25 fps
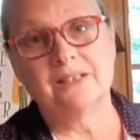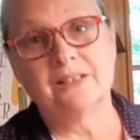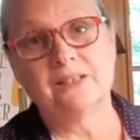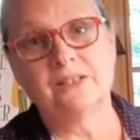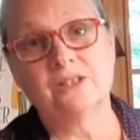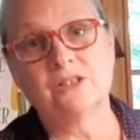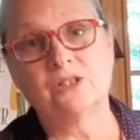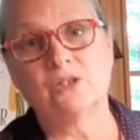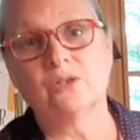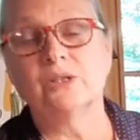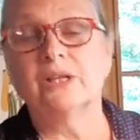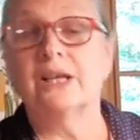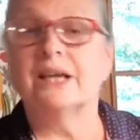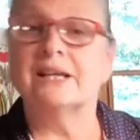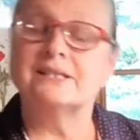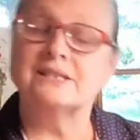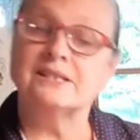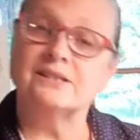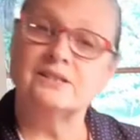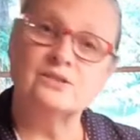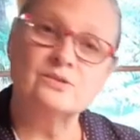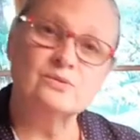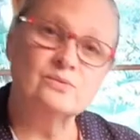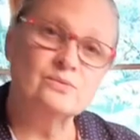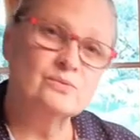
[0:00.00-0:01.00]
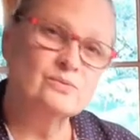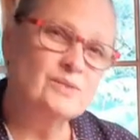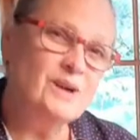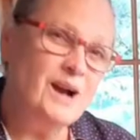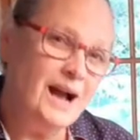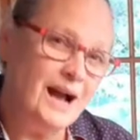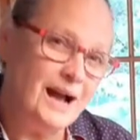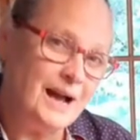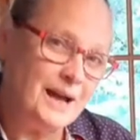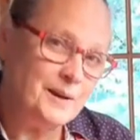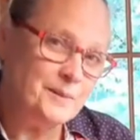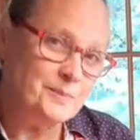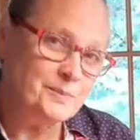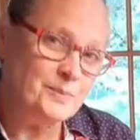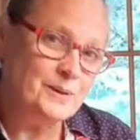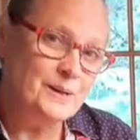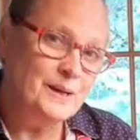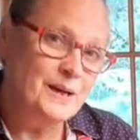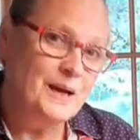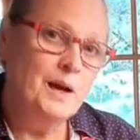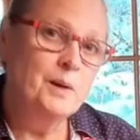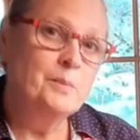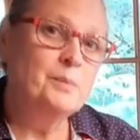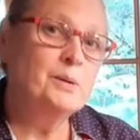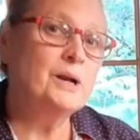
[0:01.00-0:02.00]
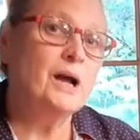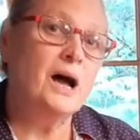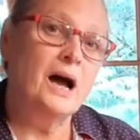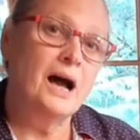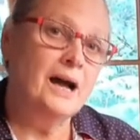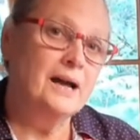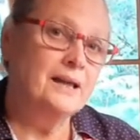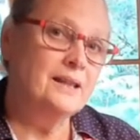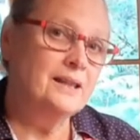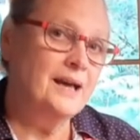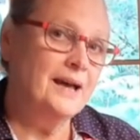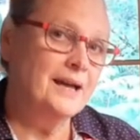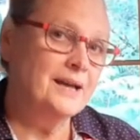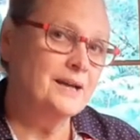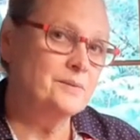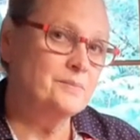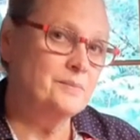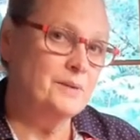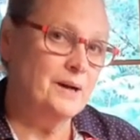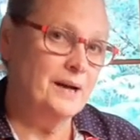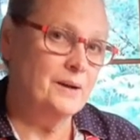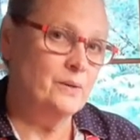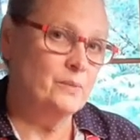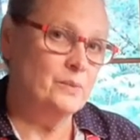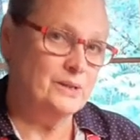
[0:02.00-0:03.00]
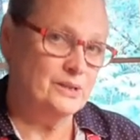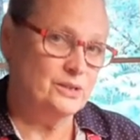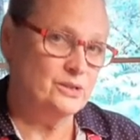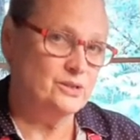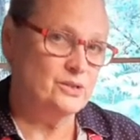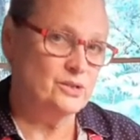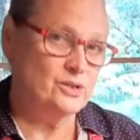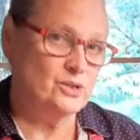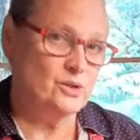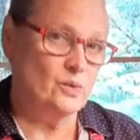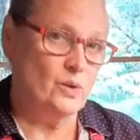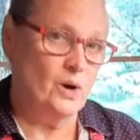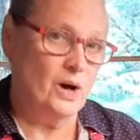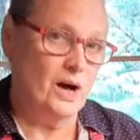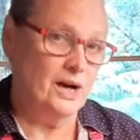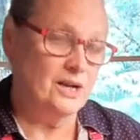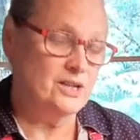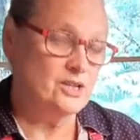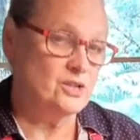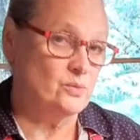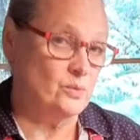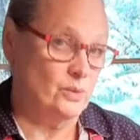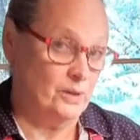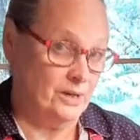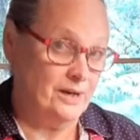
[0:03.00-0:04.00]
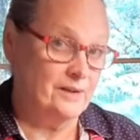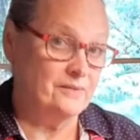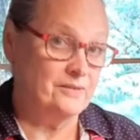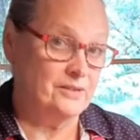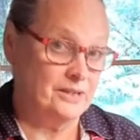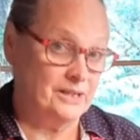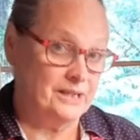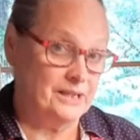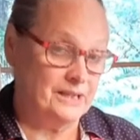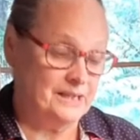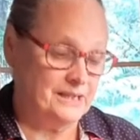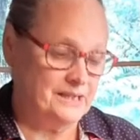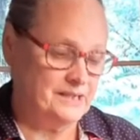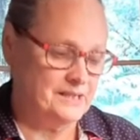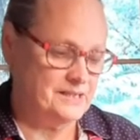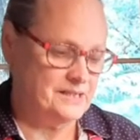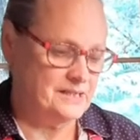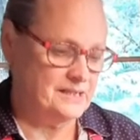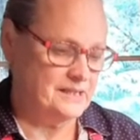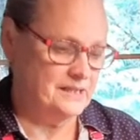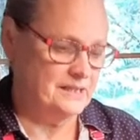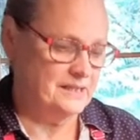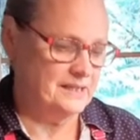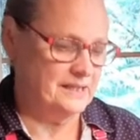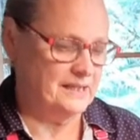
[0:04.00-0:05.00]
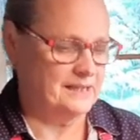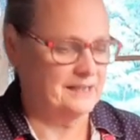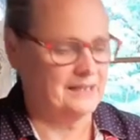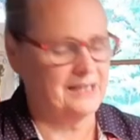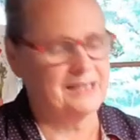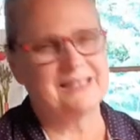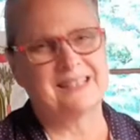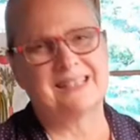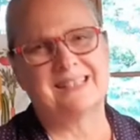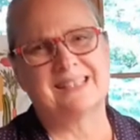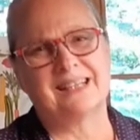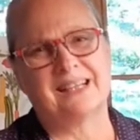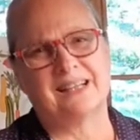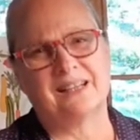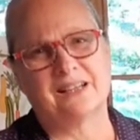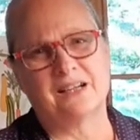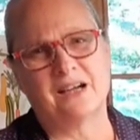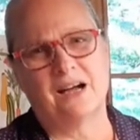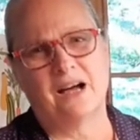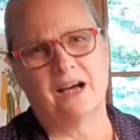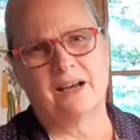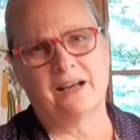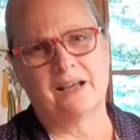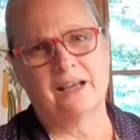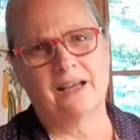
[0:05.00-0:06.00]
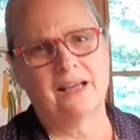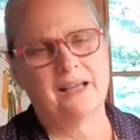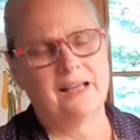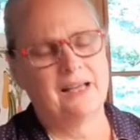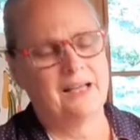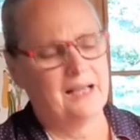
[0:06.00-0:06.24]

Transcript: So yes, it's ripe, but I like my winter squash, whatever it is, unless it's delicata,